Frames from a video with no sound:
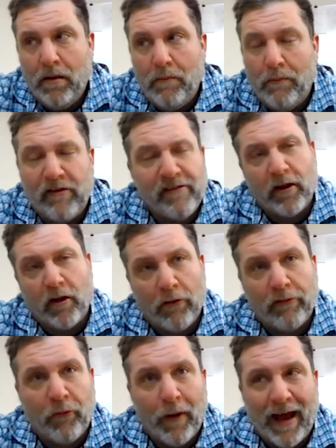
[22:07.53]
Michigan
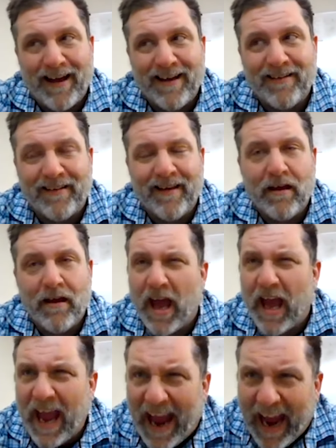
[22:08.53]
also has
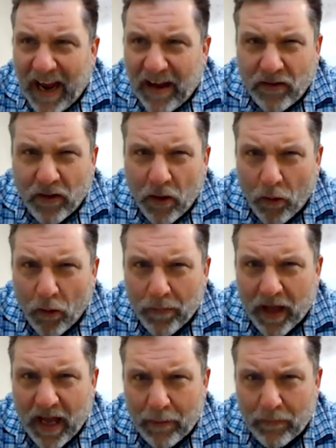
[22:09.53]
8 home
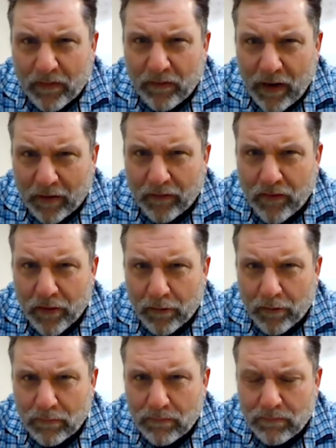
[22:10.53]
games next
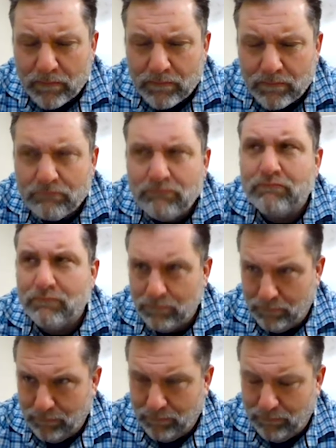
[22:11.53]
year.
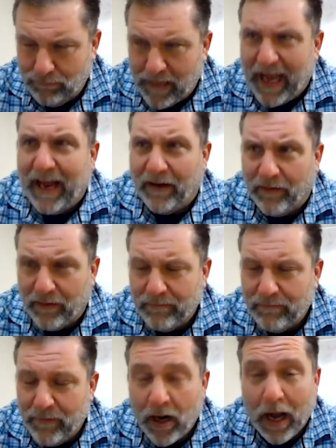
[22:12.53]
8.
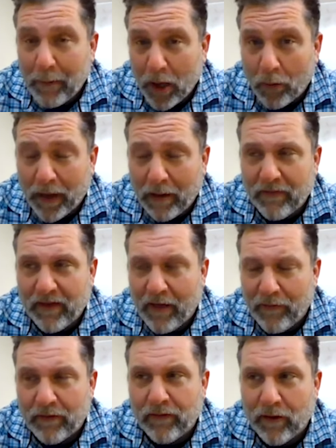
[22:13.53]
You know how many home games they
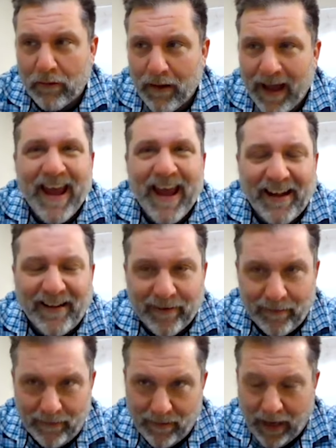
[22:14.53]
had this year? 8.
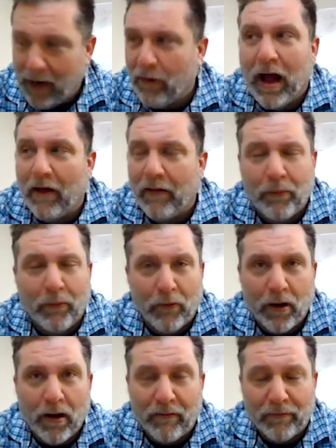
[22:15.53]
I don't know how they pull
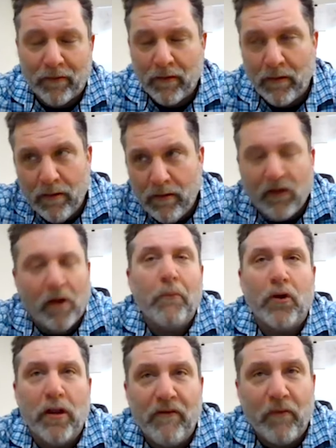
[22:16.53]
it off. It's
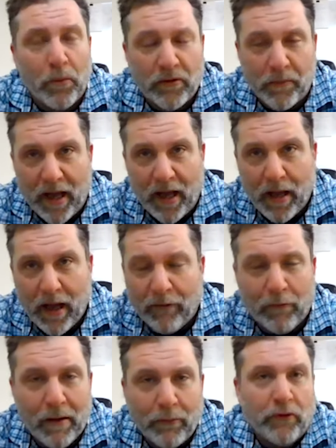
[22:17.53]
unbelievable to me how
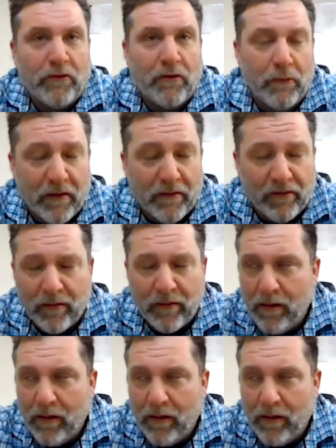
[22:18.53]
they're able to do this.